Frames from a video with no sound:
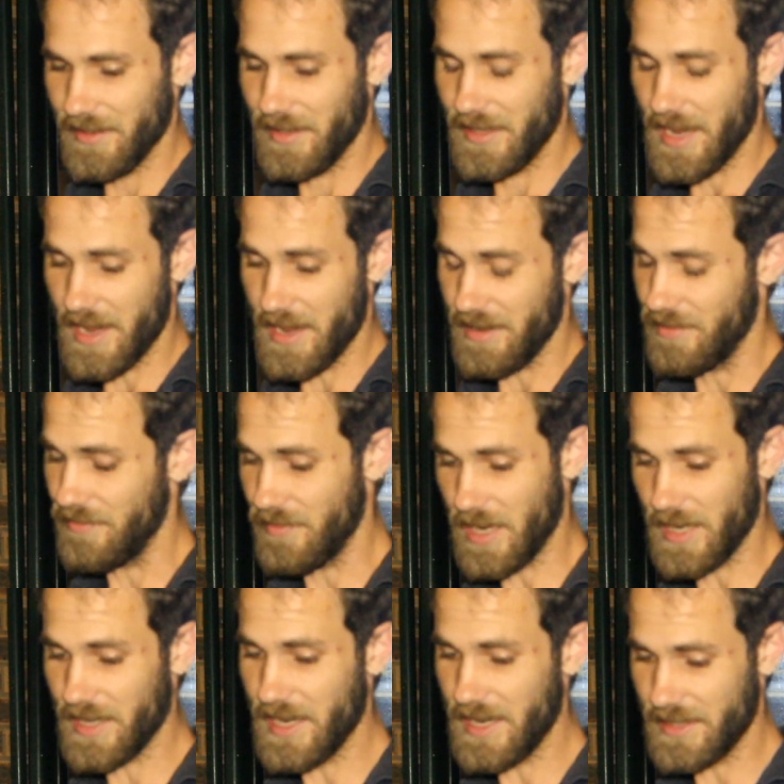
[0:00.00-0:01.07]
Yeah,
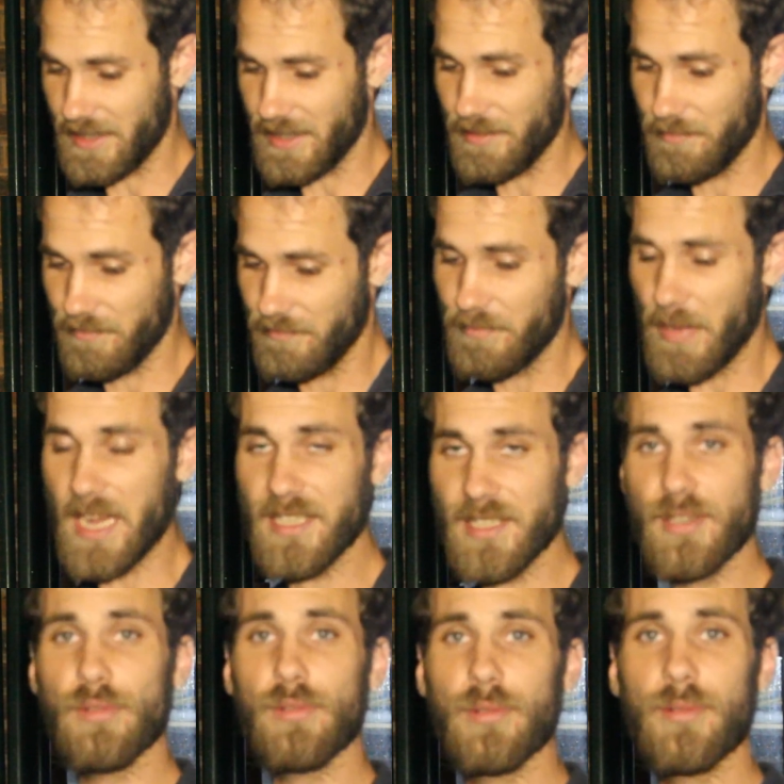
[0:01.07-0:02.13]
I guess base
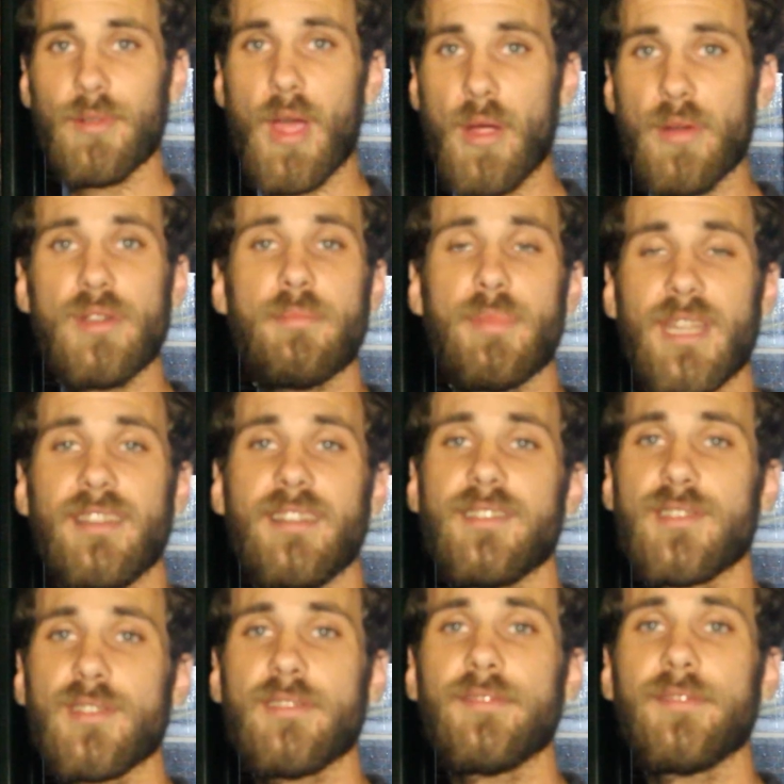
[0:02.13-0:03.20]
your own
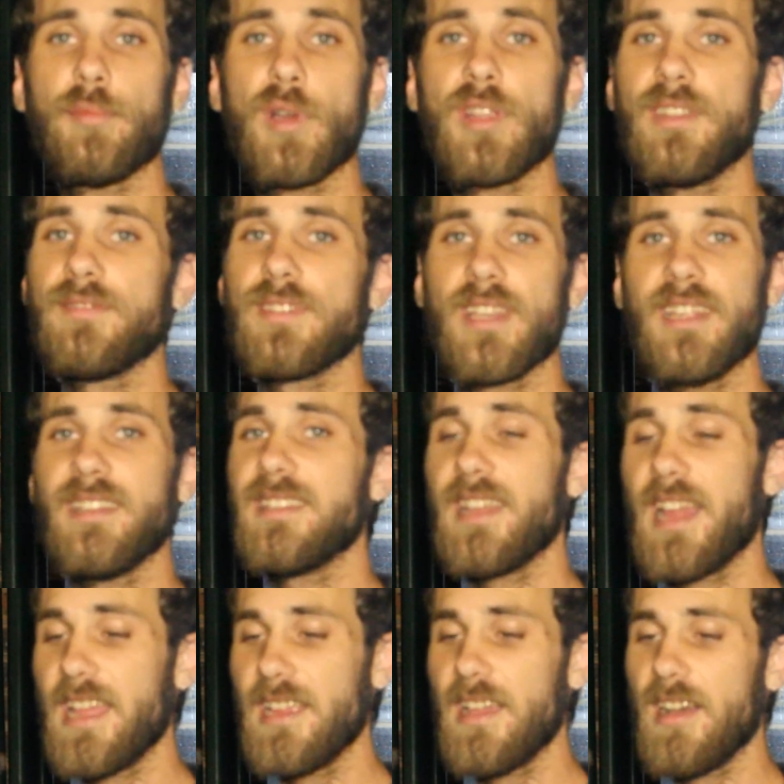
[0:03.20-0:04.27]
opinions off of what you've seen
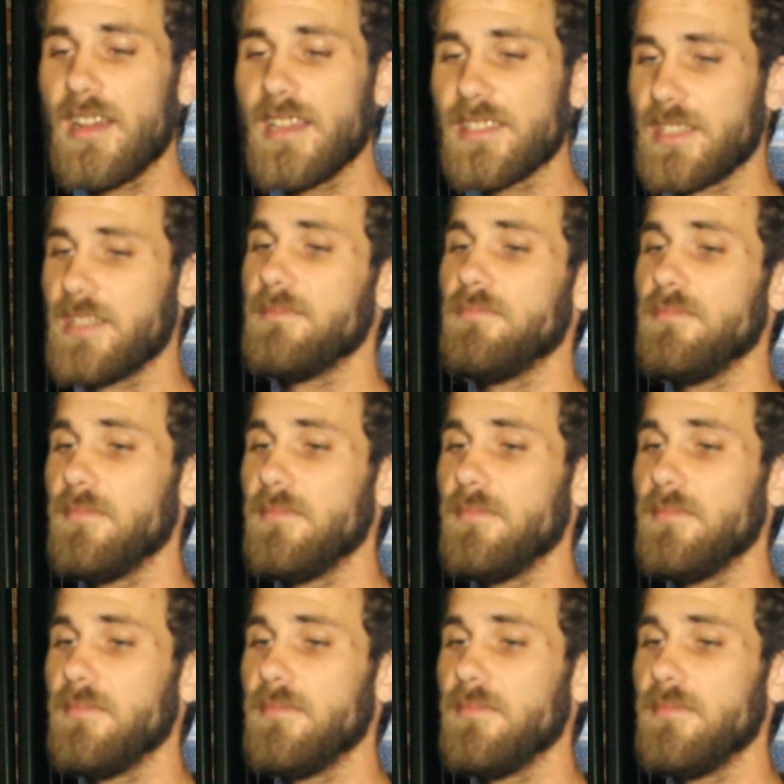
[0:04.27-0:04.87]
today, guys.